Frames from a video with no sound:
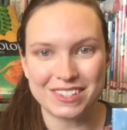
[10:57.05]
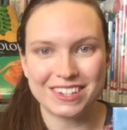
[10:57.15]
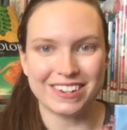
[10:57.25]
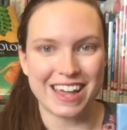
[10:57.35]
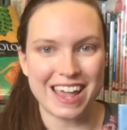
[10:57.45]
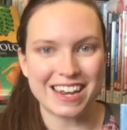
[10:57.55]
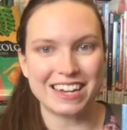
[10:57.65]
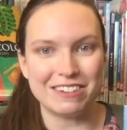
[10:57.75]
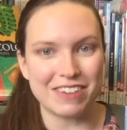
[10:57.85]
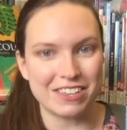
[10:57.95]
creating an
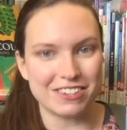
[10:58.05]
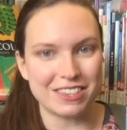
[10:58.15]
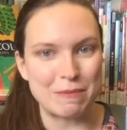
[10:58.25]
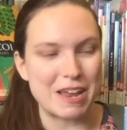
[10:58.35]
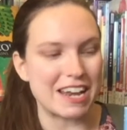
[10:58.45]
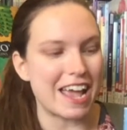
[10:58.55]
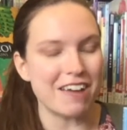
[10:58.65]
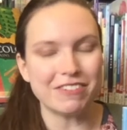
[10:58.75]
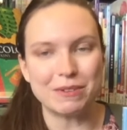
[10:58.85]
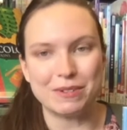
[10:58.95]
invention that made
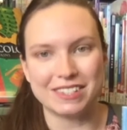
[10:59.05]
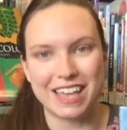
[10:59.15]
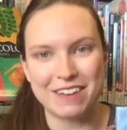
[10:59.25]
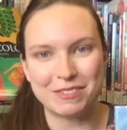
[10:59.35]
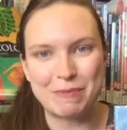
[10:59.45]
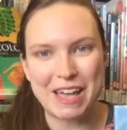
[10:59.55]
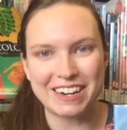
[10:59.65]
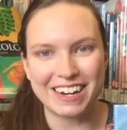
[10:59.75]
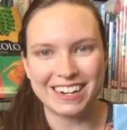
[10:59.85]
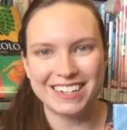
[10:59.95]
everyone's lives
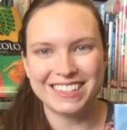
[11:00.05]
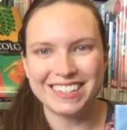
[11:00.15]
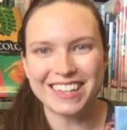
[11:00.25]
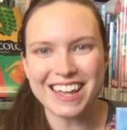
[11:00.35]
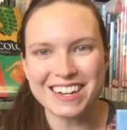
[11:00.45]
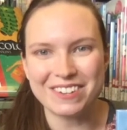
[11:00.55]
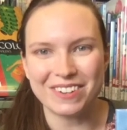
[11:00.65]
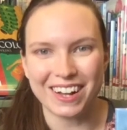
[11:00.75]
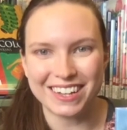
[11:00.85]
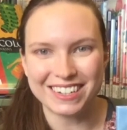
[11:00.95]
better the lightning
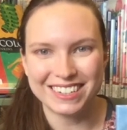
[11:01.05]
rod.